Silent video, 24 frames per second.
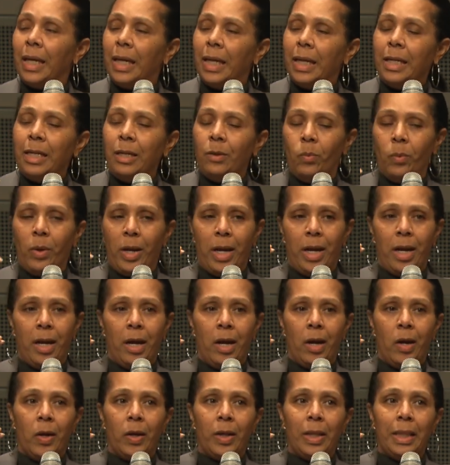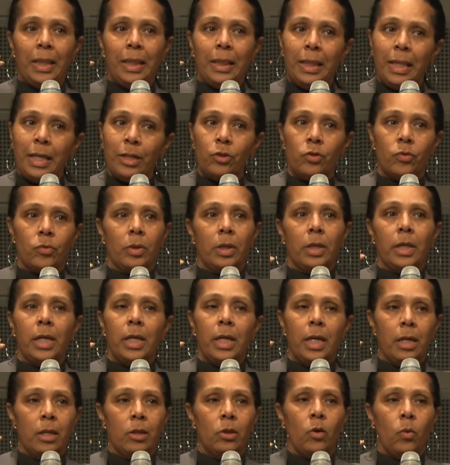anywhere literally
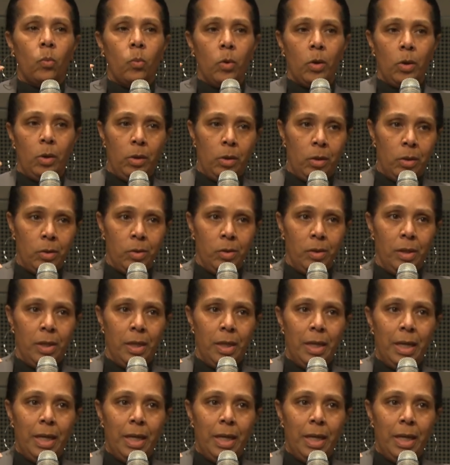in the world,